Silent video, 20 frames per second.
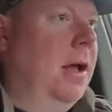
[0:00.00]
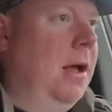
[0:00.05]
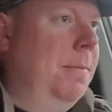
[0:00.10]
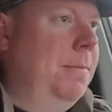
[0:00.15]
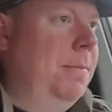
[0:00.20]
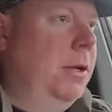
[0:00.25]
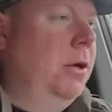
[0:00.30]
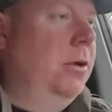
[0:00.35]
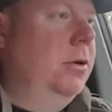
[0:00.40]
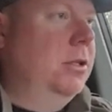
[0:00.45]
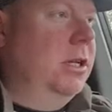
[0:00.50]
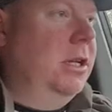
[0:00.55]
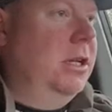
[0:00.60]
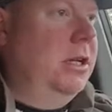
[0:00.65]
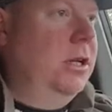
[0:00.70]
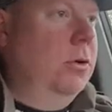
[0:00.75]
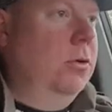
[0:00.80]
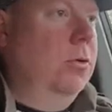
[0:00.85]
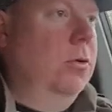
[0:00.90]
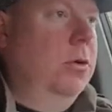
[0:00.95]

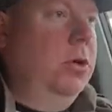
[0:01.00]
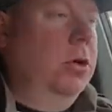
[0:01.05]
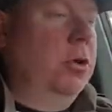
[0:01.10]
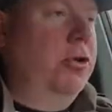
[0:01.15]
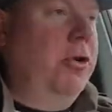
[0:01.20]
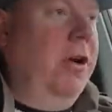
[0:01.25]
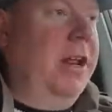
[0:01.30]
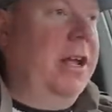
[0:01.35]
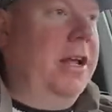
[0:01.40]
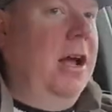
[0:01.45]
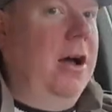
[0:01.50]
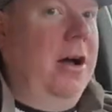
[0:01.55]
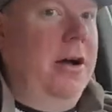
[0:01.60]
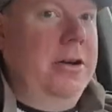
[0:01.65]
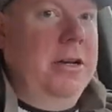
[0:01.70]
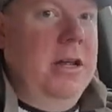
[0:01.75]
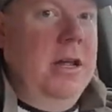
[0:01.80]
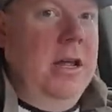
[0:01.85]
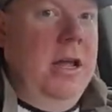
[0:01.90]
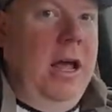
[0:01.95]
using your credit
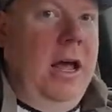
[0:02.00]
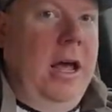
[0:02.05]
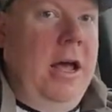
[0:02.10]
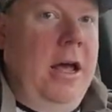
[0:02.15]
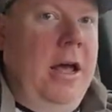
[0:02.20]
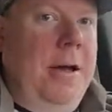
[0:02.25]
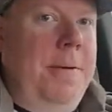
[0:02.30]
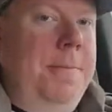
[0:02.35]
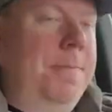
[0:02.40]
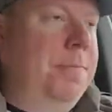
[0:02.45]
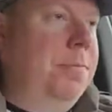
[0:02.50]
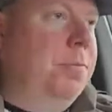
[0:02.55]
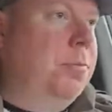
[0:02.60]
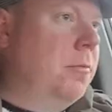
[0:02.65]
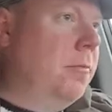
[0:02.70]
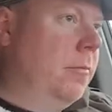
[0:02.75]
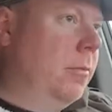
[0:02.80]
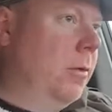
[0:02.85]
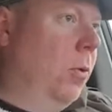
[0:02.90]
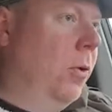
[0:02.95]
card,
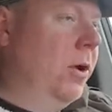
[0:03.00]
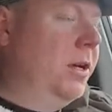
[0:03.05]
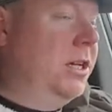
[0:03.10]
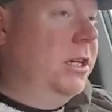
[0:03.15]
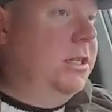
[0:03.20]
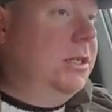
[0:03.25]
which